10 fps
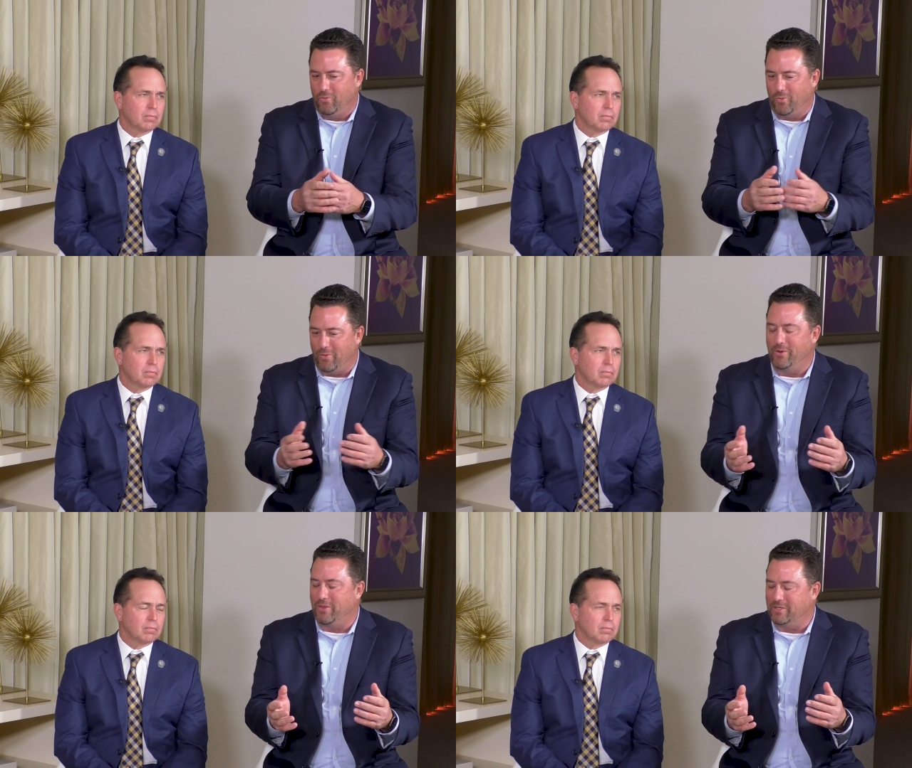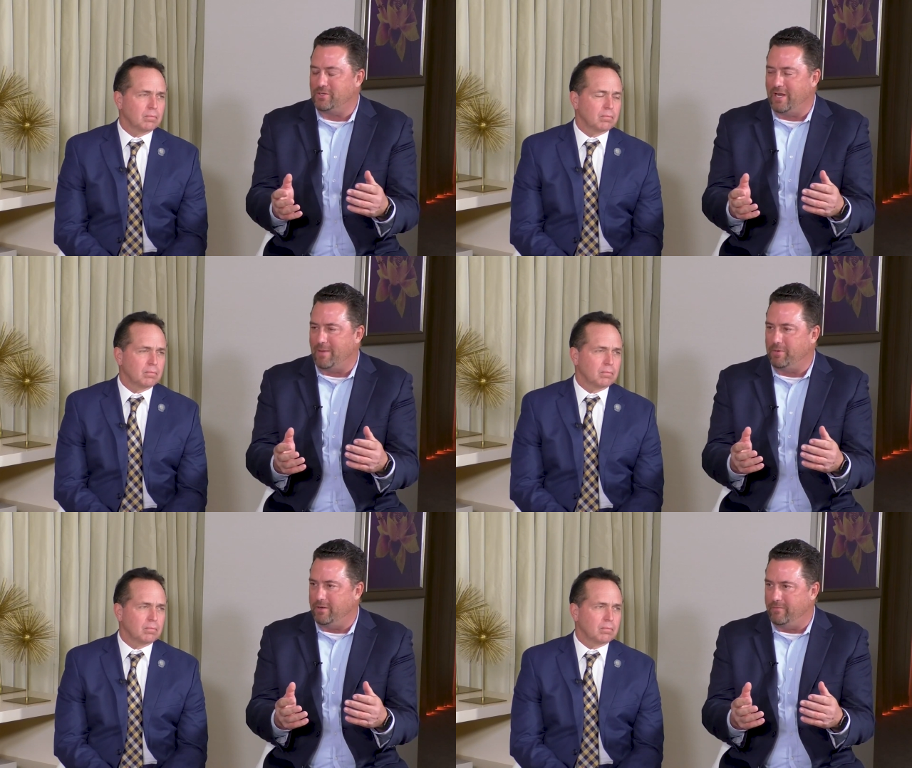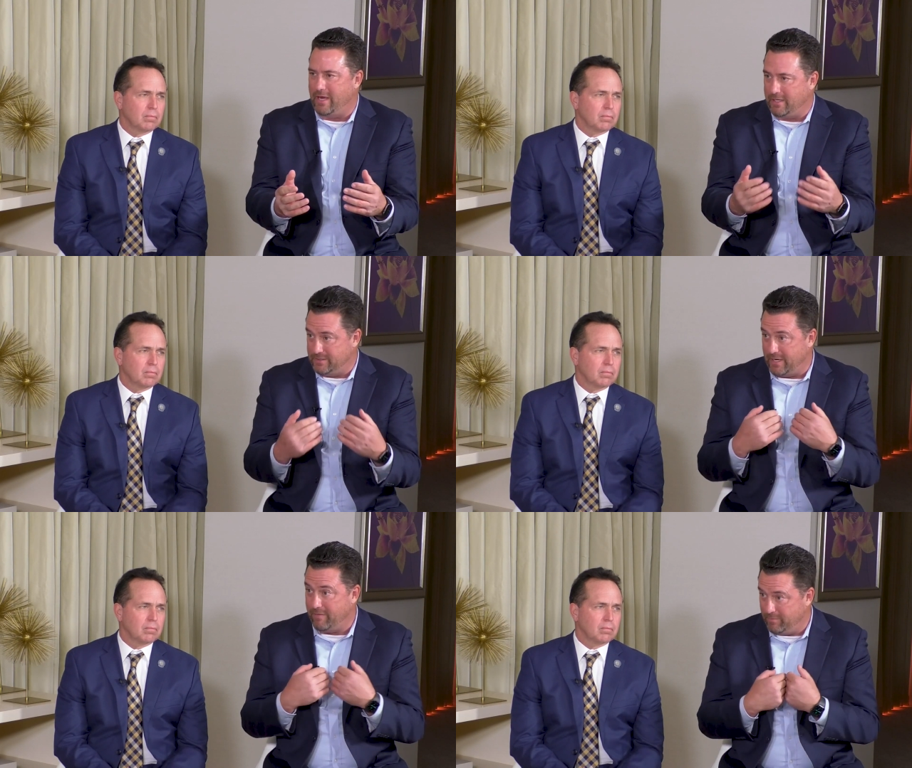Speaker 1: what we think is going to happen in Nevada
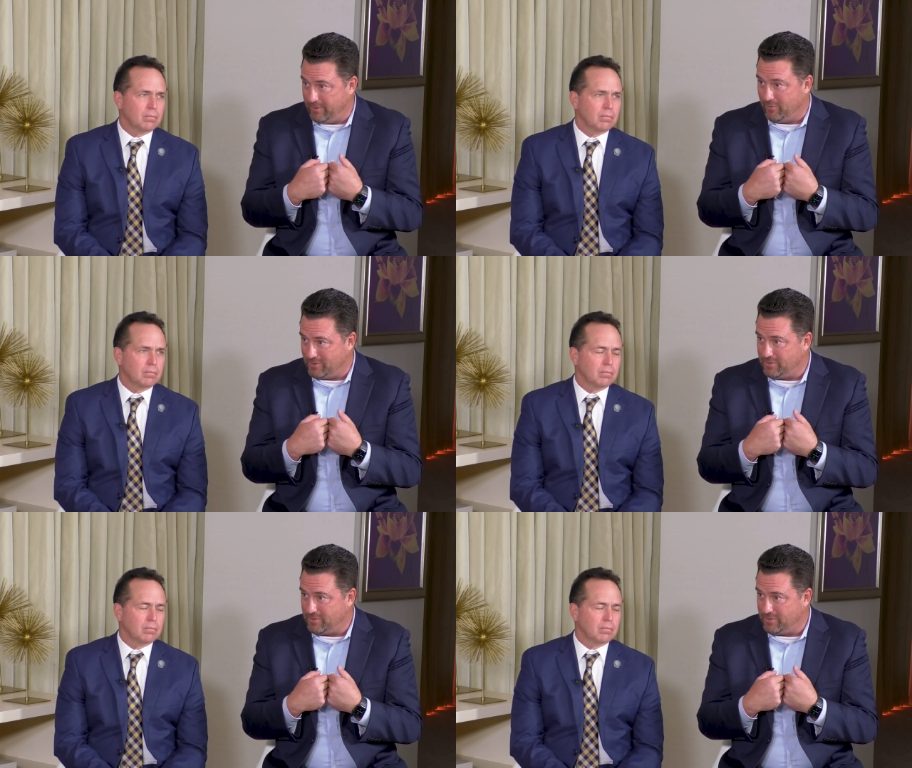because everybody